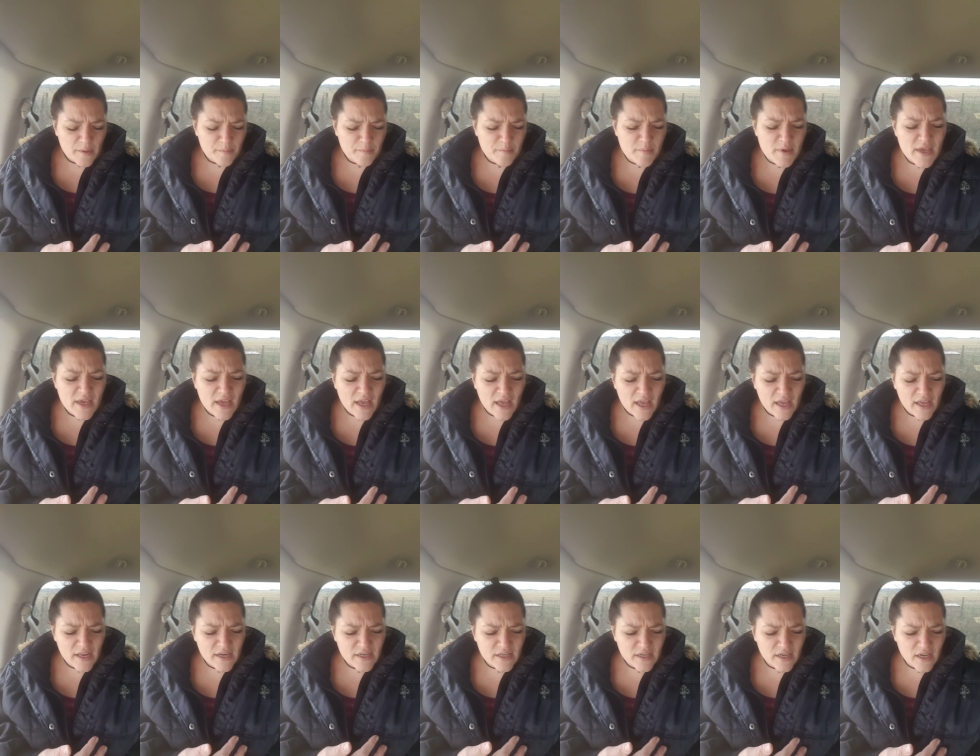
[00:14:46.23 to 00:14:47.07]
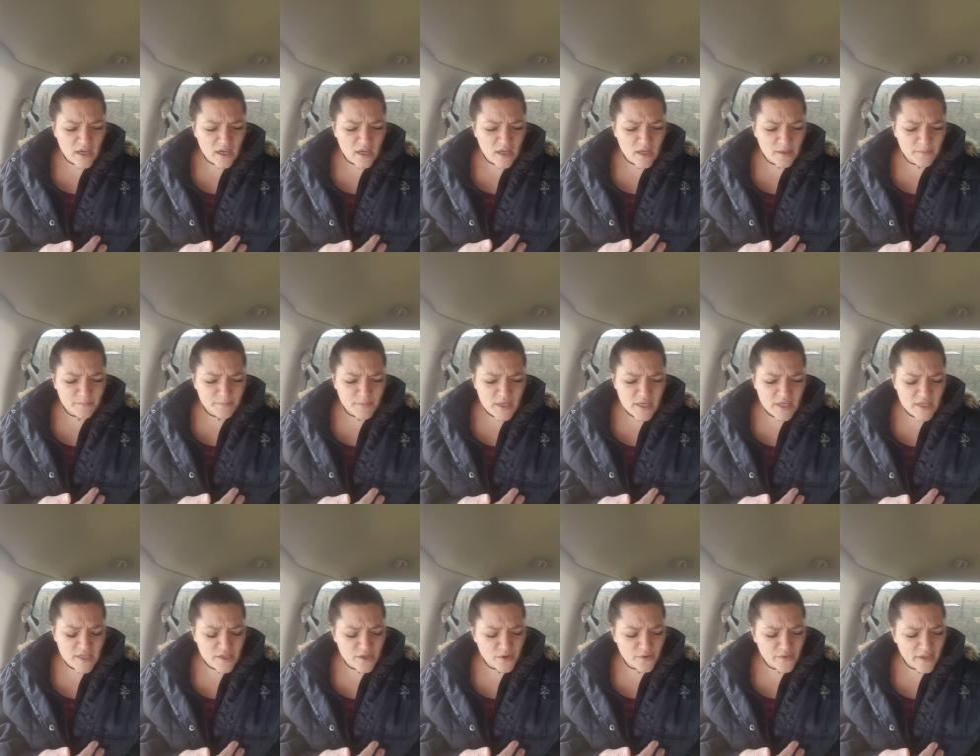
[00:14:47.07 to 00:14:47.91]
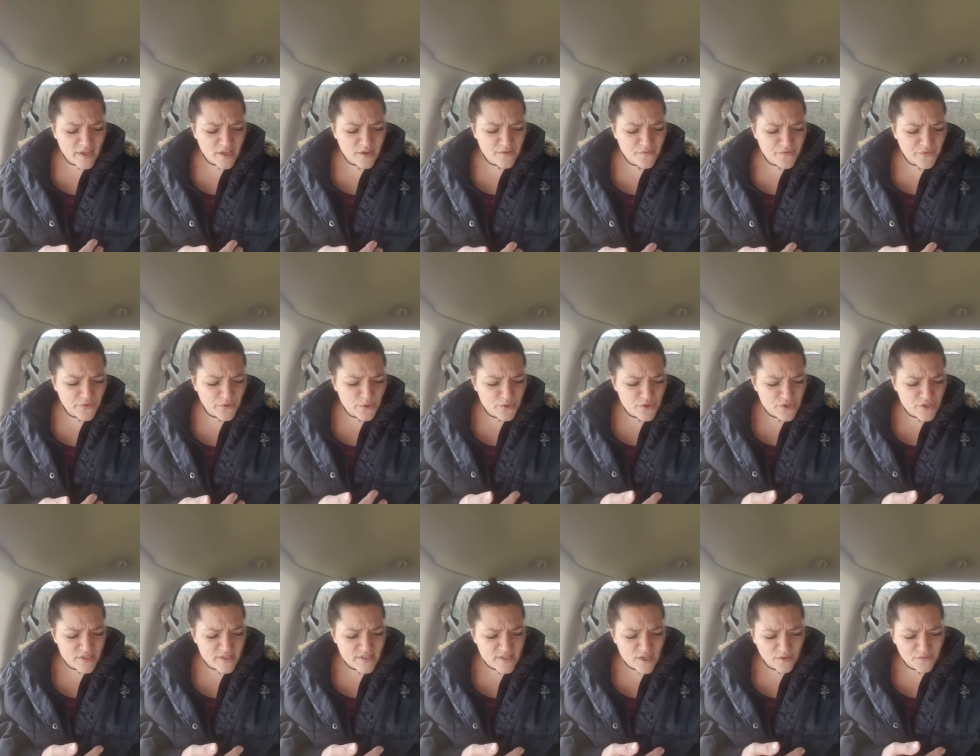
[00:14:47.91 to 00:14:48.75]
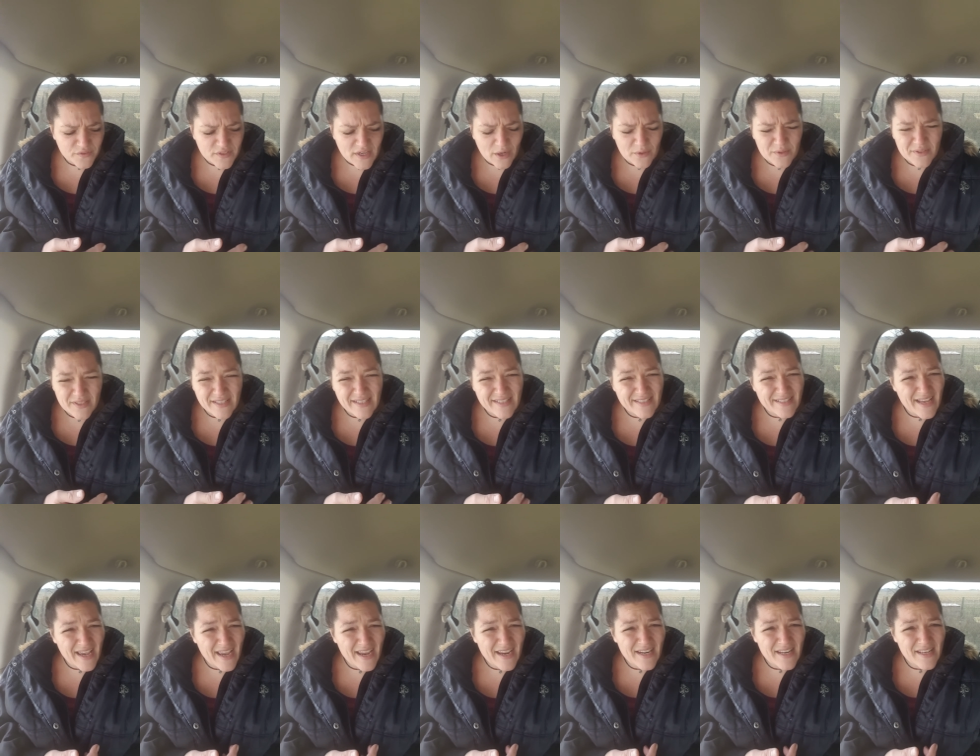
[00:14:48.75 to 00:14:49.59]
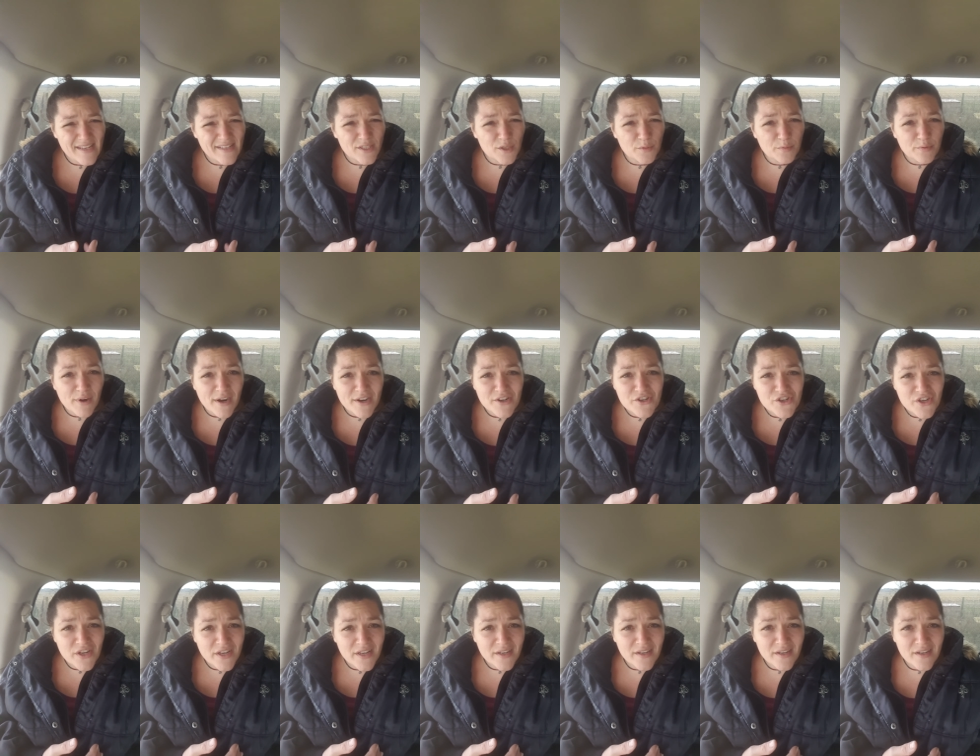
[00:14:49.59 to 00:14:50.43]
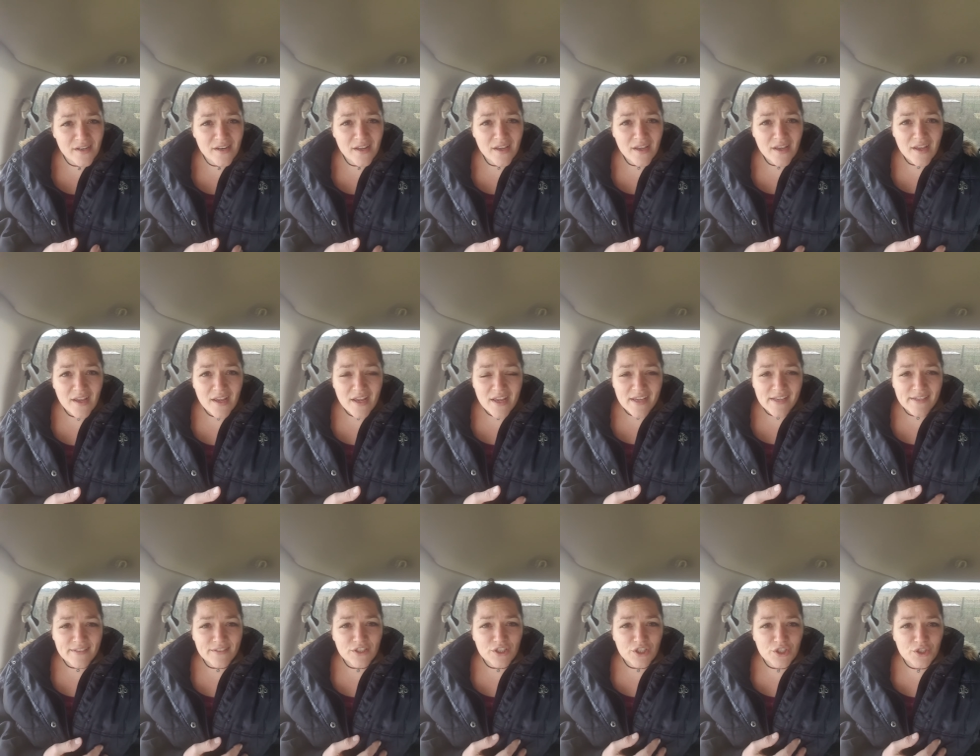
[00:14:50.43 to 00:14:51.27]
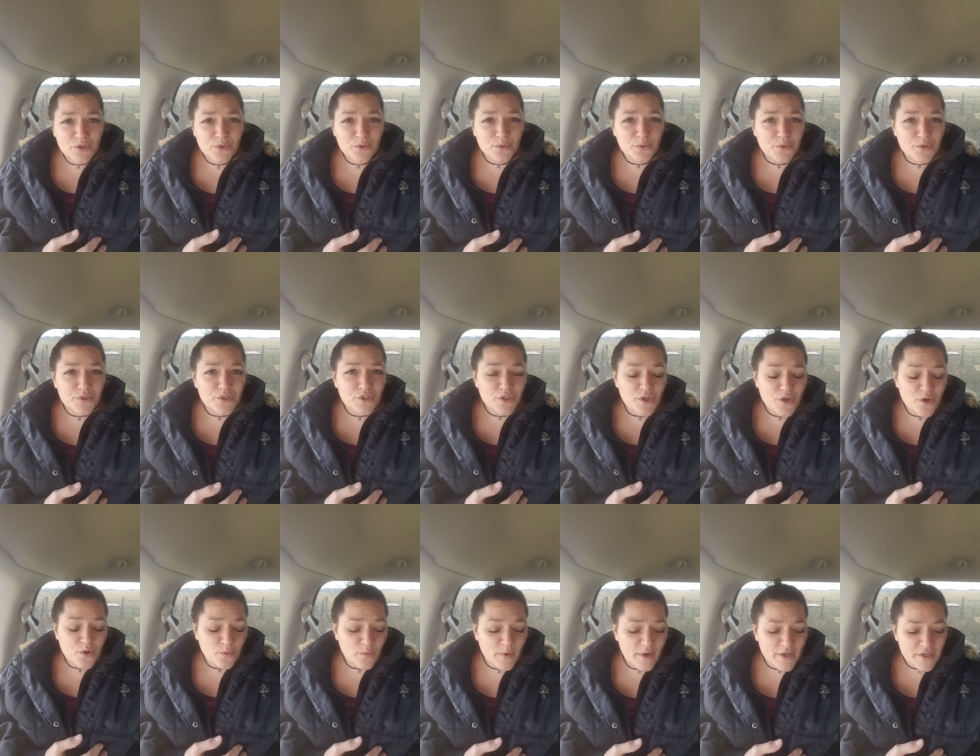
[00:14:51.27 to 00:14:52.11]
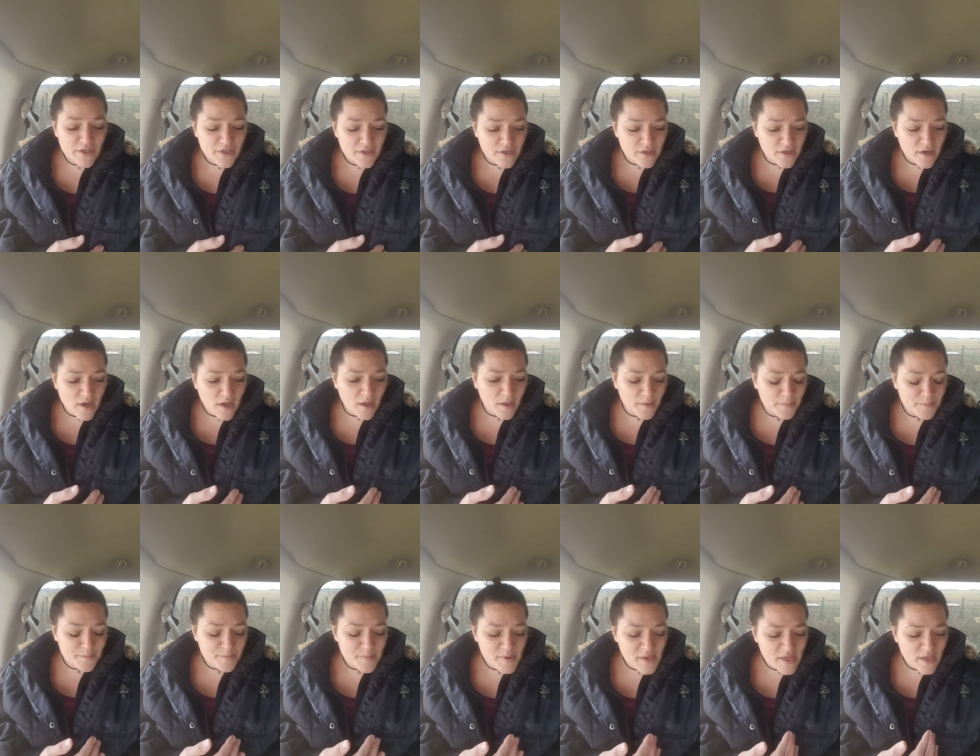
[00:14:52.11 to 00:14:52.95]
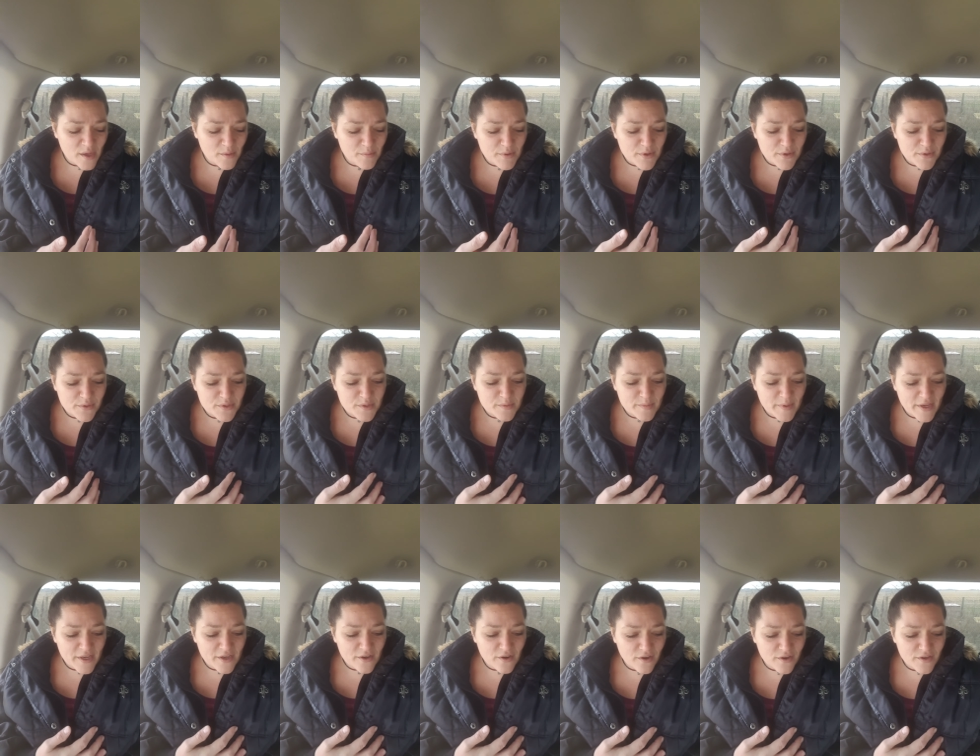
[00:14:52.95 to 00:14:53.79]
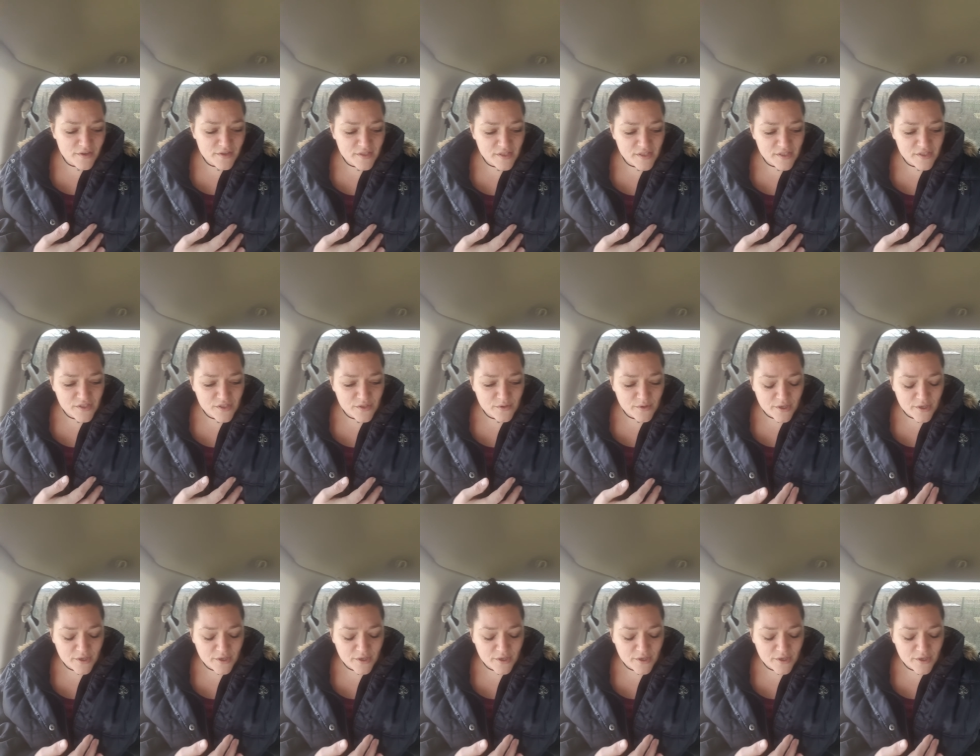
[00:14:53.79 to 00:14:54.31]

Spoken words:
beyond, that confusion, self-doubt, anxiety, depression is huge when you're being abused by a narcissist.